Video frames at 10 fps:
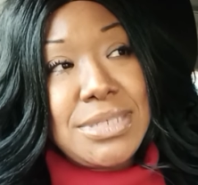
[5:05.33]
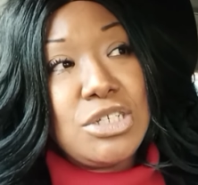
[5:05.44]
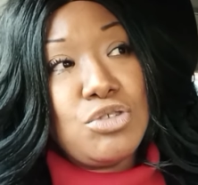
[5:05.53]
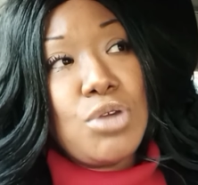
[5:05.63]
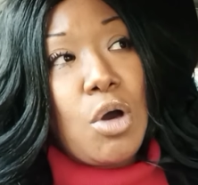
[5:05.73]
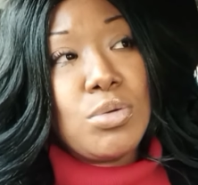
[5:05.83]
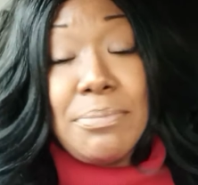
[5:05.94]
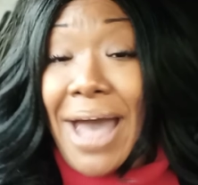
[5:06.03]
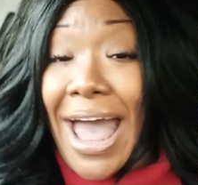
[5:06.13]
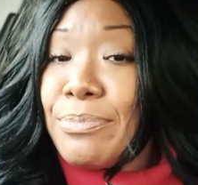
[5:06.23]
you know, the
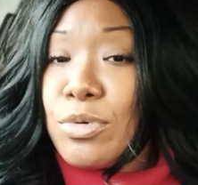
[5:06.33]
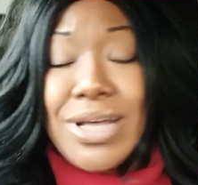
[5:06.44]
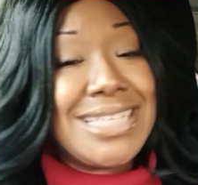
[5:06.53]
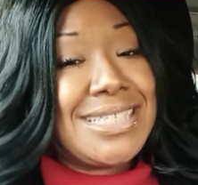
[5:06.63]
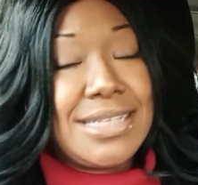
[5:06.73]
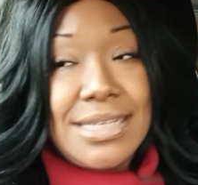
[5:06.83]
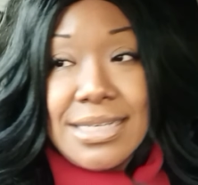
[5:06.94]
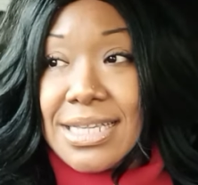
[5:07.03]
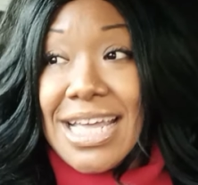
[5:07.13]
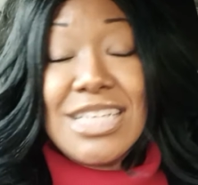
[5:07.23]
Bible is
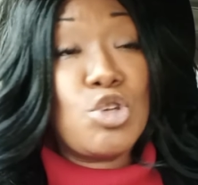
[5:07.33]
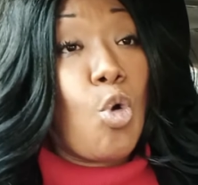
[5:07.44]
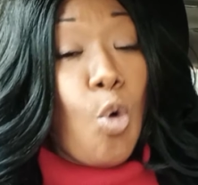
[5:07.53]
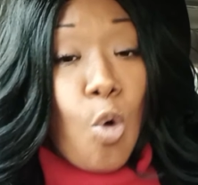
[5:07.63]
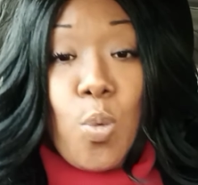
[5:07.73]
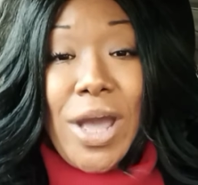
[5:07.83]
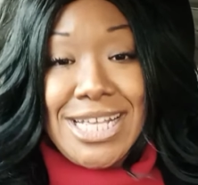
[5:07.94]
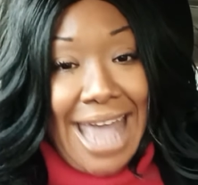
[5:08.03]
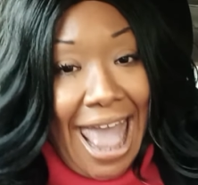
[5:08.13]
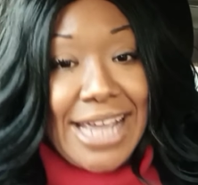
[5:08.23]
is
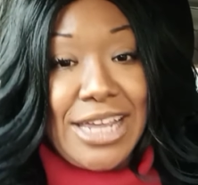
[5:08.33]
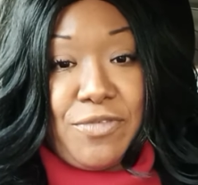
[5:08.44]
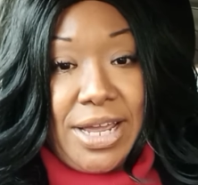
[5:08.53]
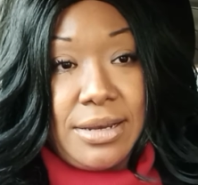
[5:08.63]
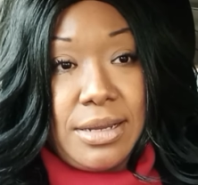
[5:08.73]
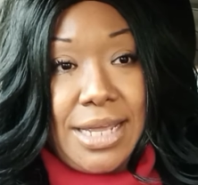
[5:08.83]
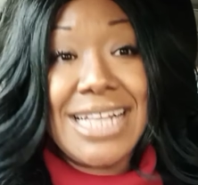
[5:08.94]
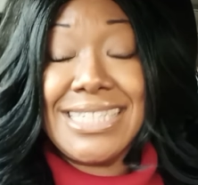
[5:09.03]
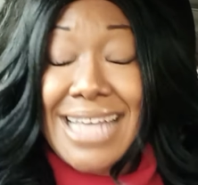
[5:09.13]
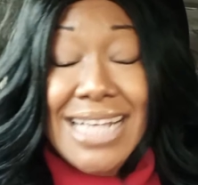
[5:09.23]
always accurate. It
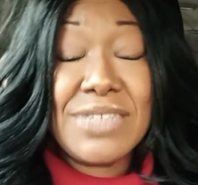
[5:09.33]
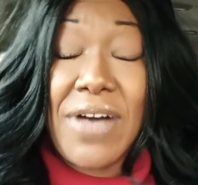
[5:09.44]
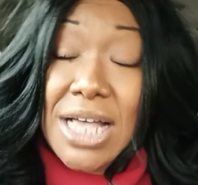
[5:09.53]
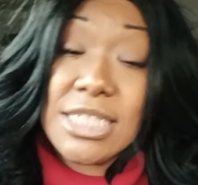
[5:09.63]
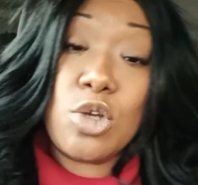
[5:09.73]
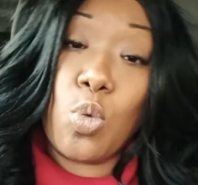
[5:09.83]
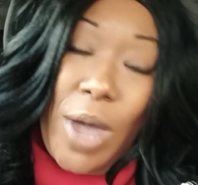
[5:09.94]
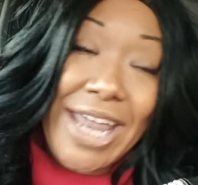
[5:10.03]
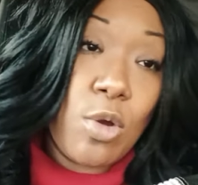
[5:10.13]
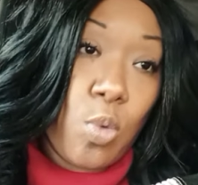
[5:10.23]
says for us to
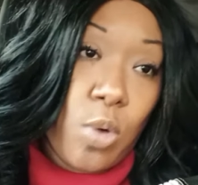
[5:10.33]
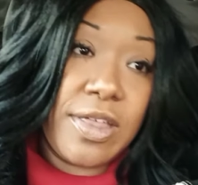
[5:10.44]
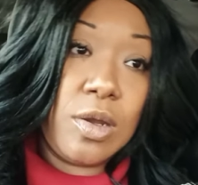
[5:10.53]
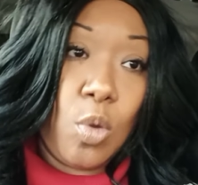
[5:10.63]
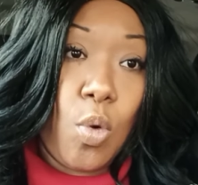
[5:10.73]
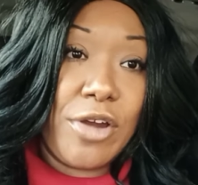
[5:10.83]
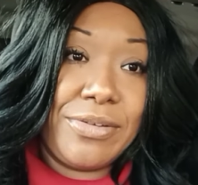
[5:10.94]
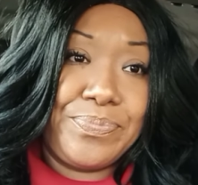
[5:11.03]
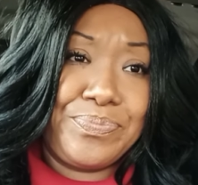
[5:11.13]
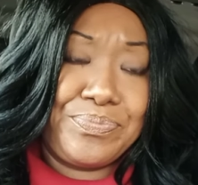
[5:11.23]
wait on the Lord.
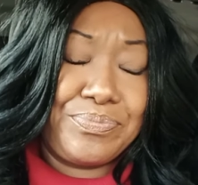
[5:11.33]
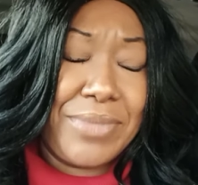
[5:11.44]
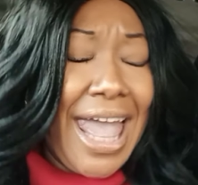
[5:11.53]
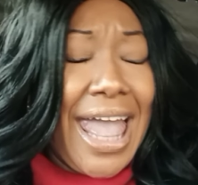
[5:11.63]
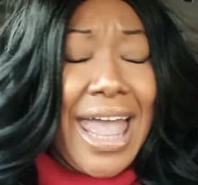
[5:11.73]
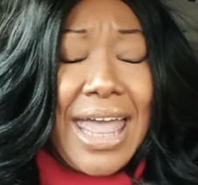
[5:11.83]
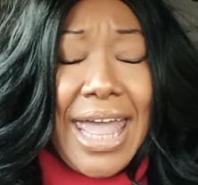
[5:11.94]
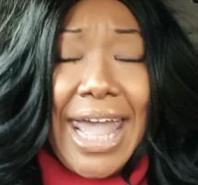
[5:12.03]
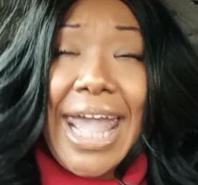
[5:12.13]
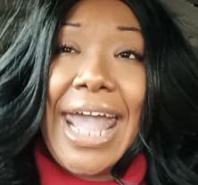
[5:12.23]

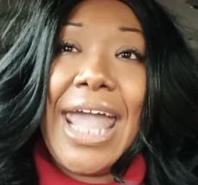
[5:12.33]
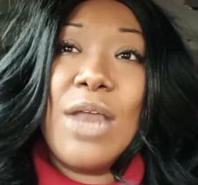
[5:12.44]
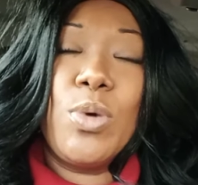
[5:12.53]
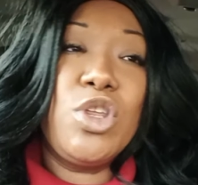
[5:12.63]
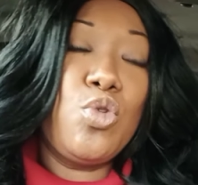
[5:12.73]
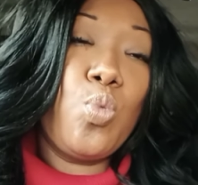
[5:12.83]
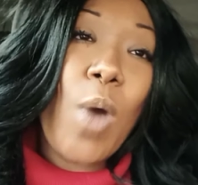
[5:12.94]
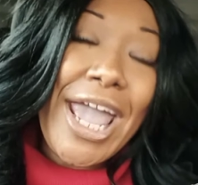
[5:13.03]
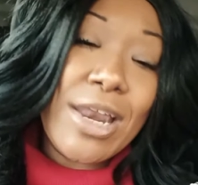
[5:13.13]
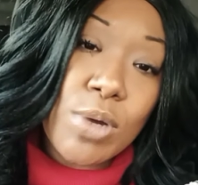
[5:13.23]
And when you
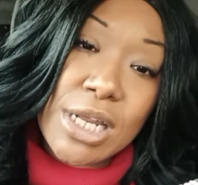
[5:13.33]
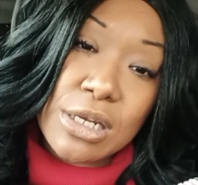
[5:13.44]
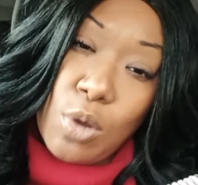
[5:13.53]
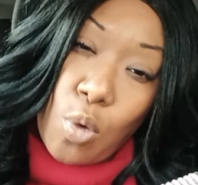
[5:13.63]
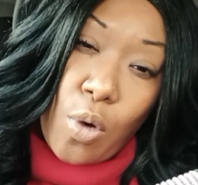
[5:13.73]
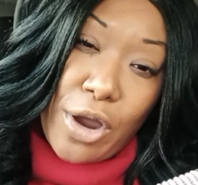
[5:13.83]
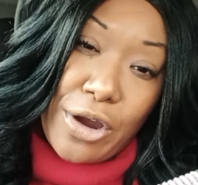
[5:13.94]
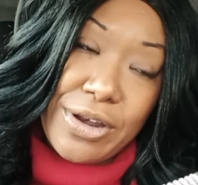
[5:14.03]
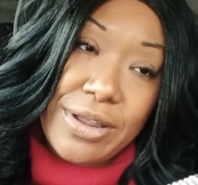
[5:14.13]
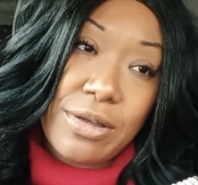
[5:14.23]
wait on the
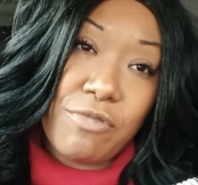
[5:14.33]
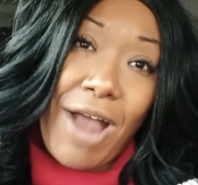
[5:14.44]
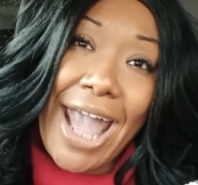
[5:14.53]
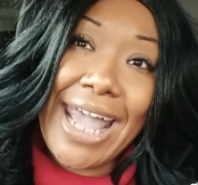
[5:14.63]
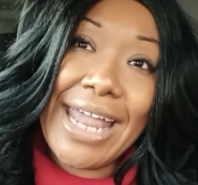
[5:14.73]
Lord, right?